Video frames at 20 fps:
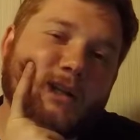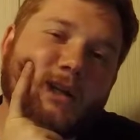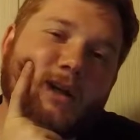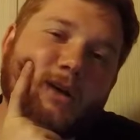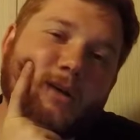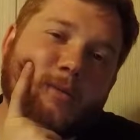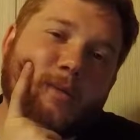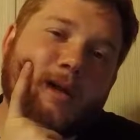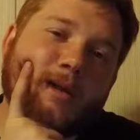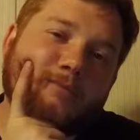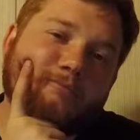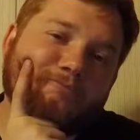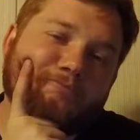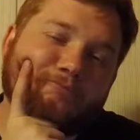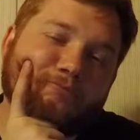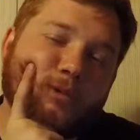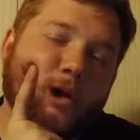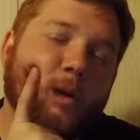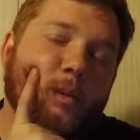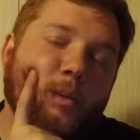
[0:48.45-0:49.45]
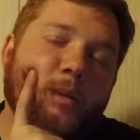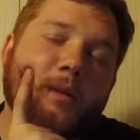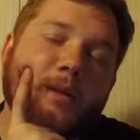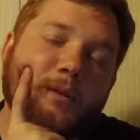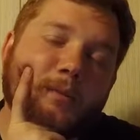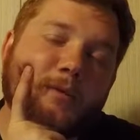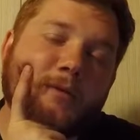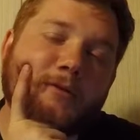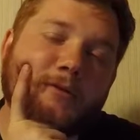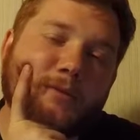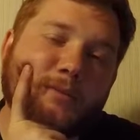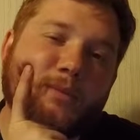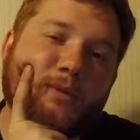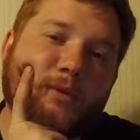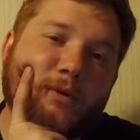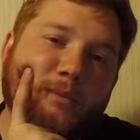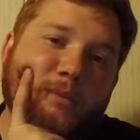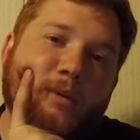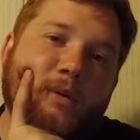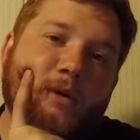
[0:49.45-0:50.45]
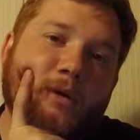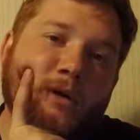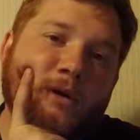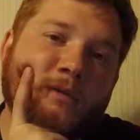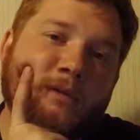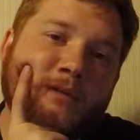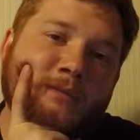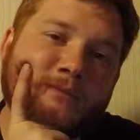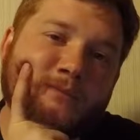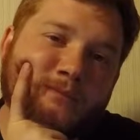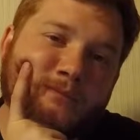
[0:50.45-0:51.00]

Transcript: talk about probably the most important part of it?